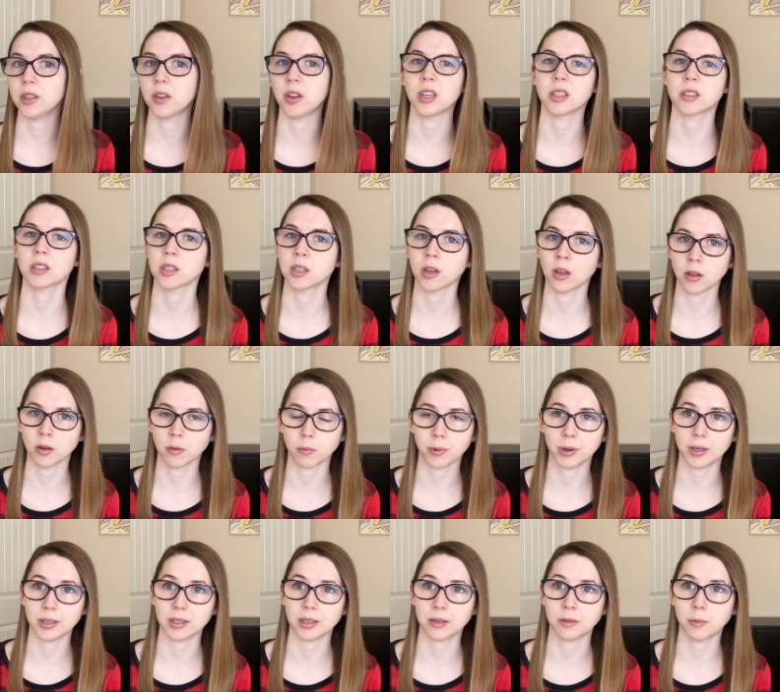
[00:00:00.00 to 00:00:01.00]
so that's another
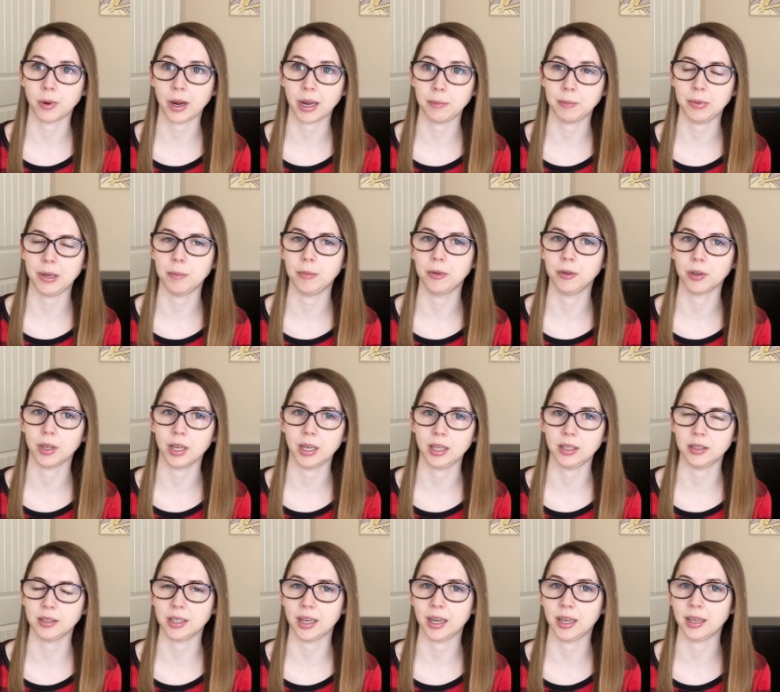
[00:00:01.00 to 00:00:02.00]
reason why people get
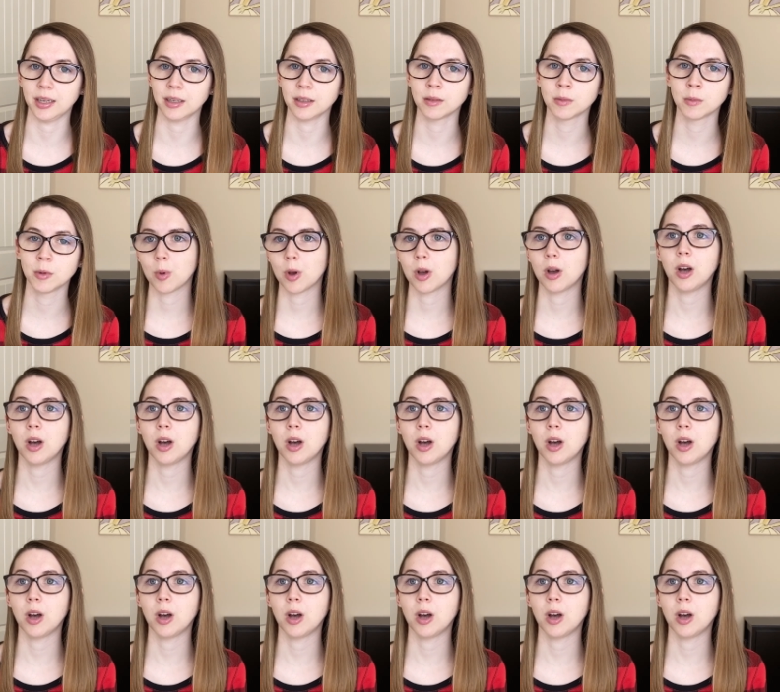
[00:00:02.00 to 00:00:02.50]
it done.